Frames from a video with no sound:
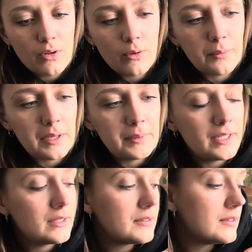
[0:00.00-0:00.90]
or
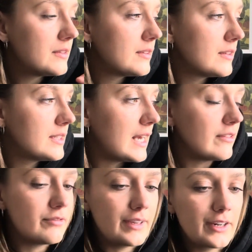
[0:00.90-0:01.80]
maybe
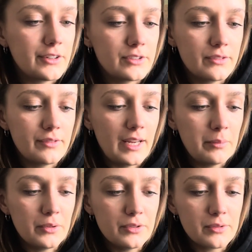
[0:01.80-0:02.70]
10 fingers of
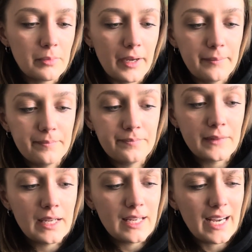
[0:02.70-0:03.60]
Naples, but
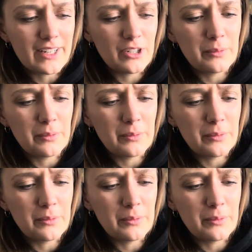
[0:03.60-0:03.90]
I don't know.